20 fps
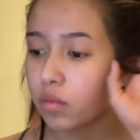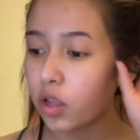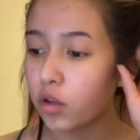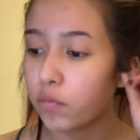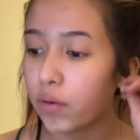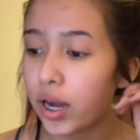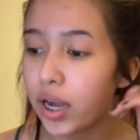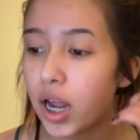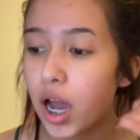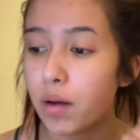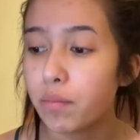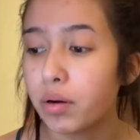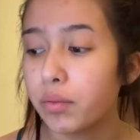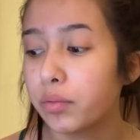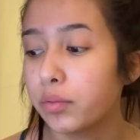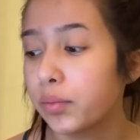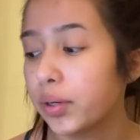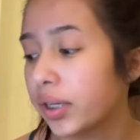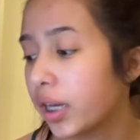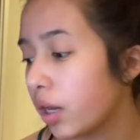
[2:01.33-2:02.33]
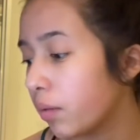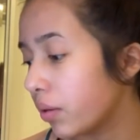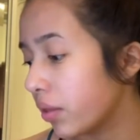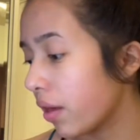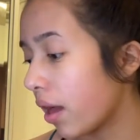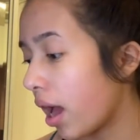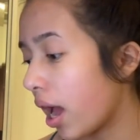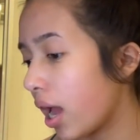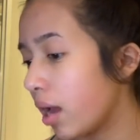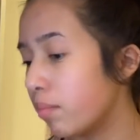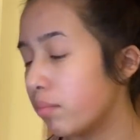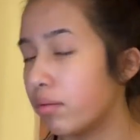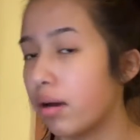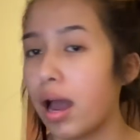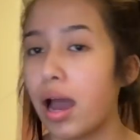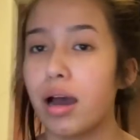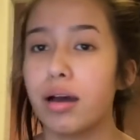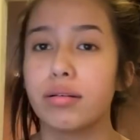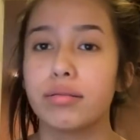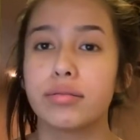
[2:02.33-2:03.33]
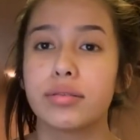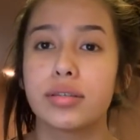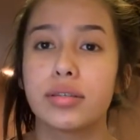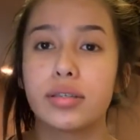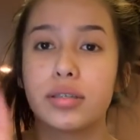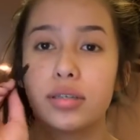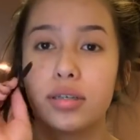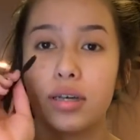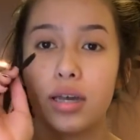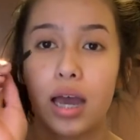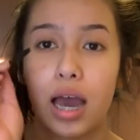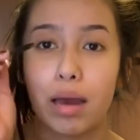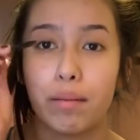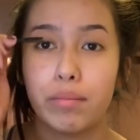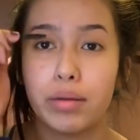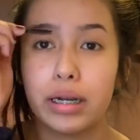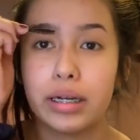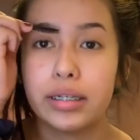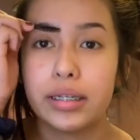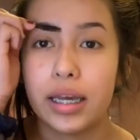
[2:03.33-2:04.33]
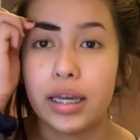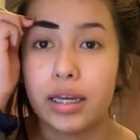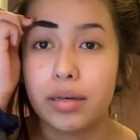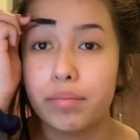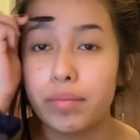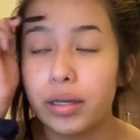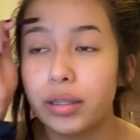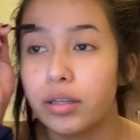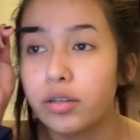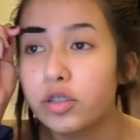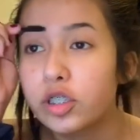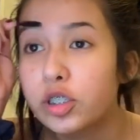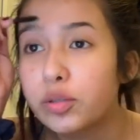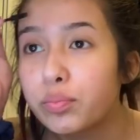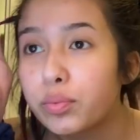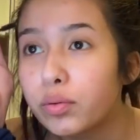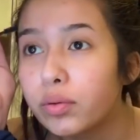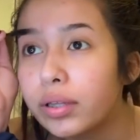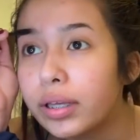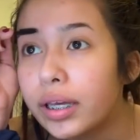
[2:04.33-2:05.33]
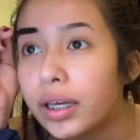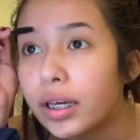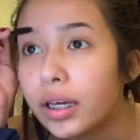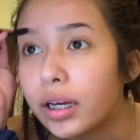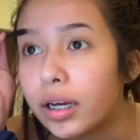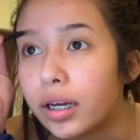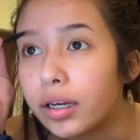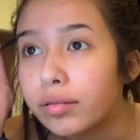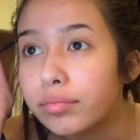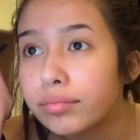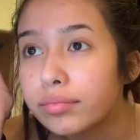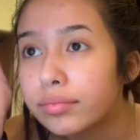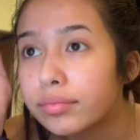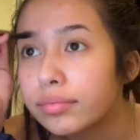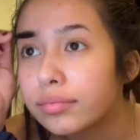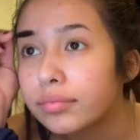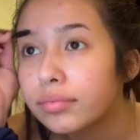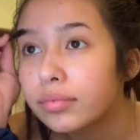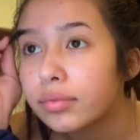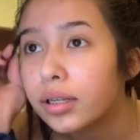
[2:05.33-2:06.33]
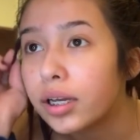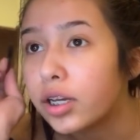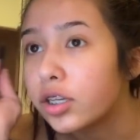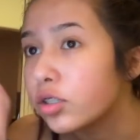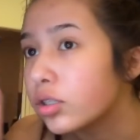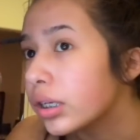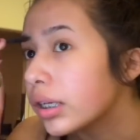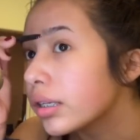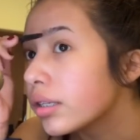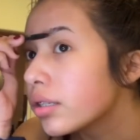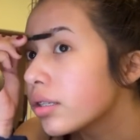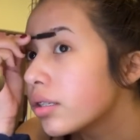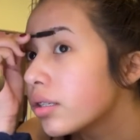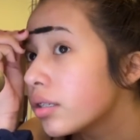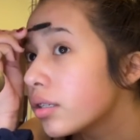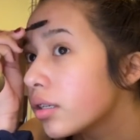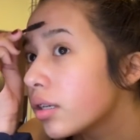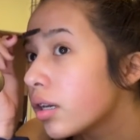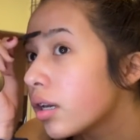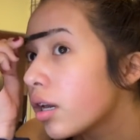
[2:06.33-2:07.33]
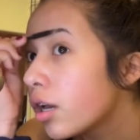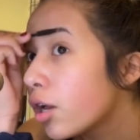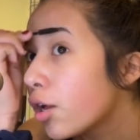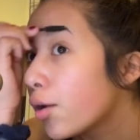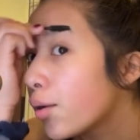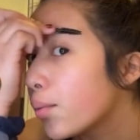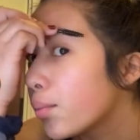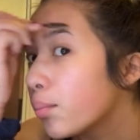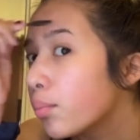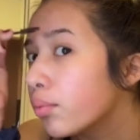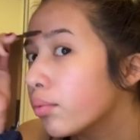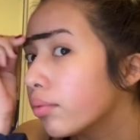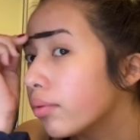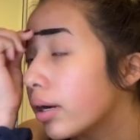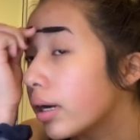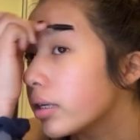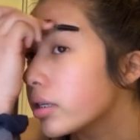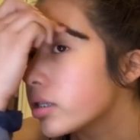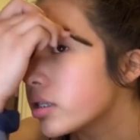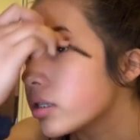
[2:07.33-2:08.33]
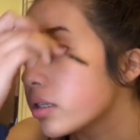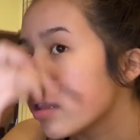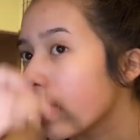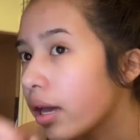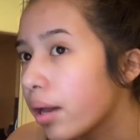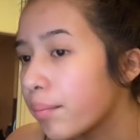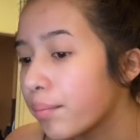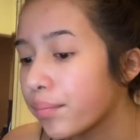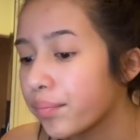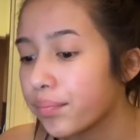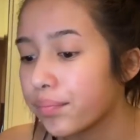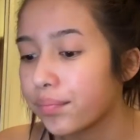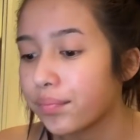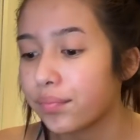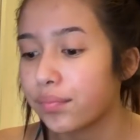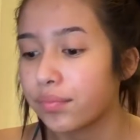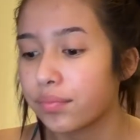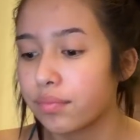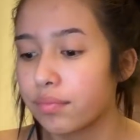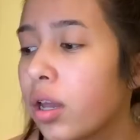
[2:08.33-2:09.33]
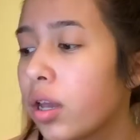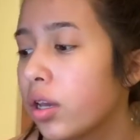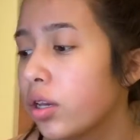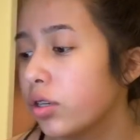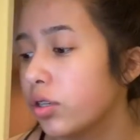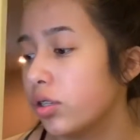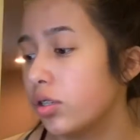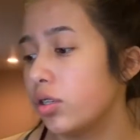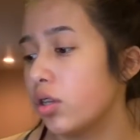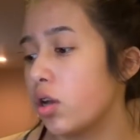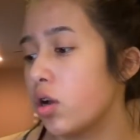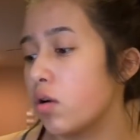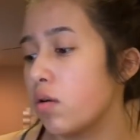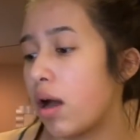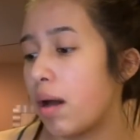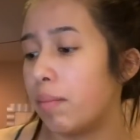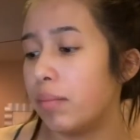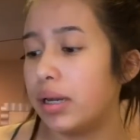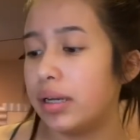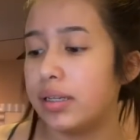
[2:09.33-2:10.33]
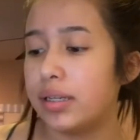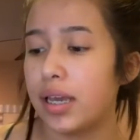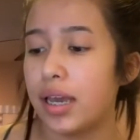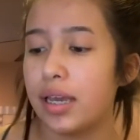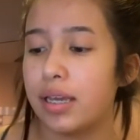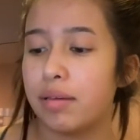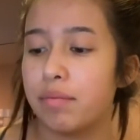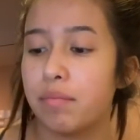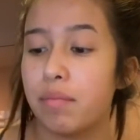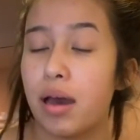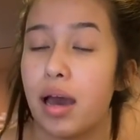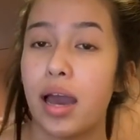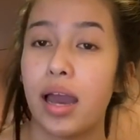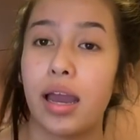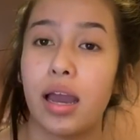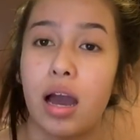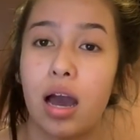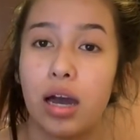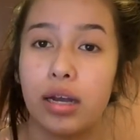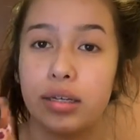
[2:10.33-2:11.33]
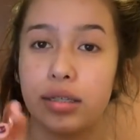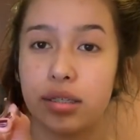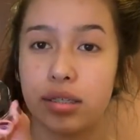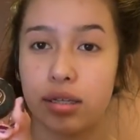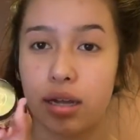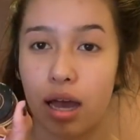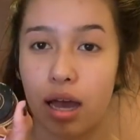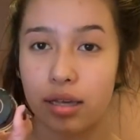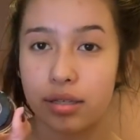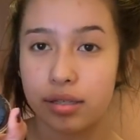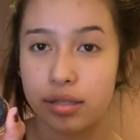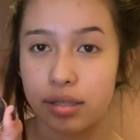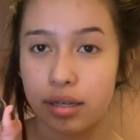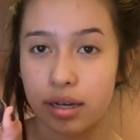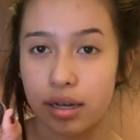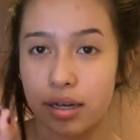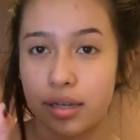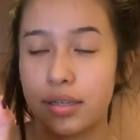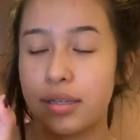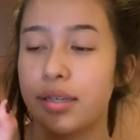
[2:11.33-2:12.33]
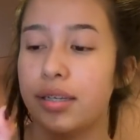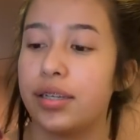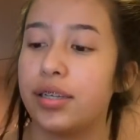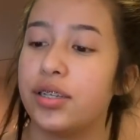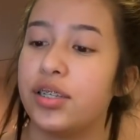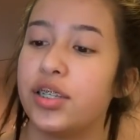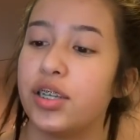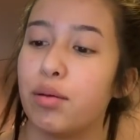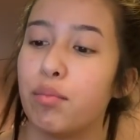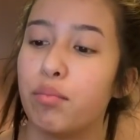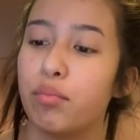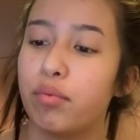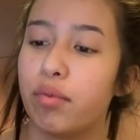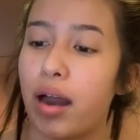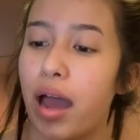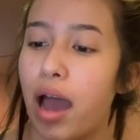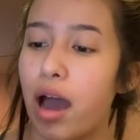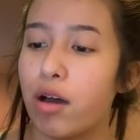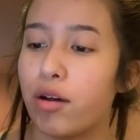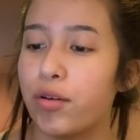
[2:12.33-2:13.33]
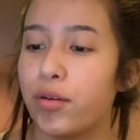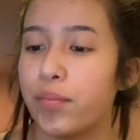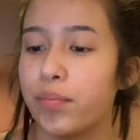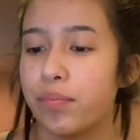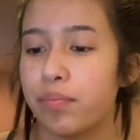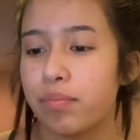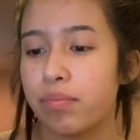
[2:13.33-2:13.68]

Right now, while we're working with eyebrows, I'm gonna take my little spoolie here and just brush them. So I'm gonna take my Anastasia Dip Brow